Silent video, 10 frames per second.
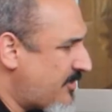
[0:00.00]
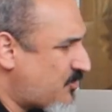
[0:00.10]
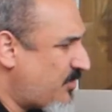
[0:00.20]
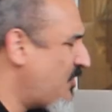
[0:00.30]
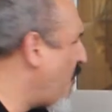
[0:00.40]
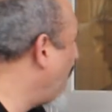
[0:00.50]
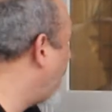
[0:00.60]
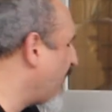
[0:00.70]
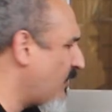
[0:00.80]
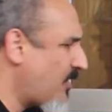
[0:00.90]
Street. No
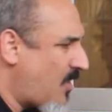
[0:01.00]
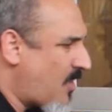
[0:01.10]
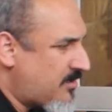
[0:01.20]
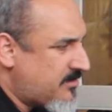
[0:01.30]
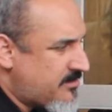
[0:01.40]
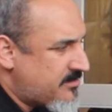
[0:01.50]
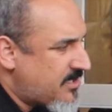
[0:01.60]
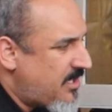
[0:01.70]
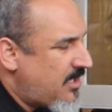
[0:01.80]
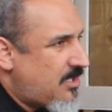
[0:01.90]
beer
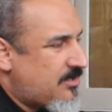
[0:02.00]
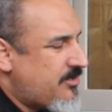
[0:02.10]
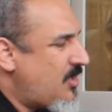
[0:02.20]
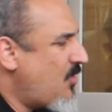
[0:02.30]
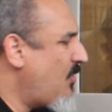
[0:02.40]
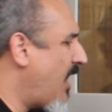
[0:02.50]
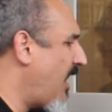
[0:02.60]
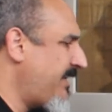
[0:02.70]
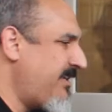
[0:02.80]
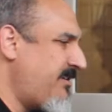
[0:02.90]
gardens, no
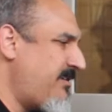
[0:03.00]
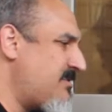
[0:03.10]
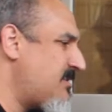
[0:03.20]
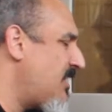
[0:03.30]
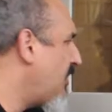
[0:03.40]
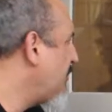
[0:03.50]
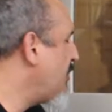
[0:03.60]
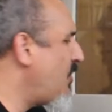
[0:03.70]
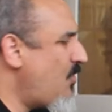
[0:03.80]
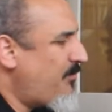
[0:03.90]
honeys,
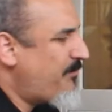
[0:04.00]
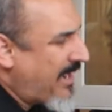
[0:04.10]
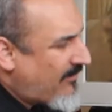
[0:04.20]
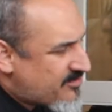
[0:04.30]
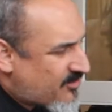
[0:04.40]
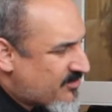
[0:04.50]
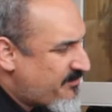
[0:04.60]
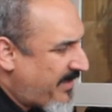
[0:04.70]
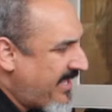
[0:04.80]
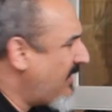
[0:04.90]
no
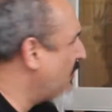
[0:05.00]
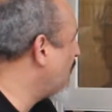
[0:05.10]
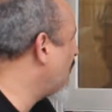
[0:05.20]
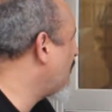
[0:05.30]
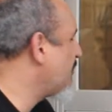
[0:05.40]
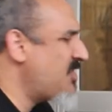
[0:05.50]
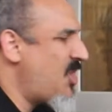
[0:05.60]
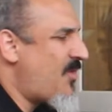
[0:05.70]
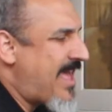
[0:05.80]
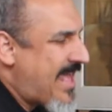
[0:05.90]
barrister's bagels,
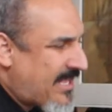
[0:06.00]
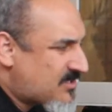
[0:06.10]
no axe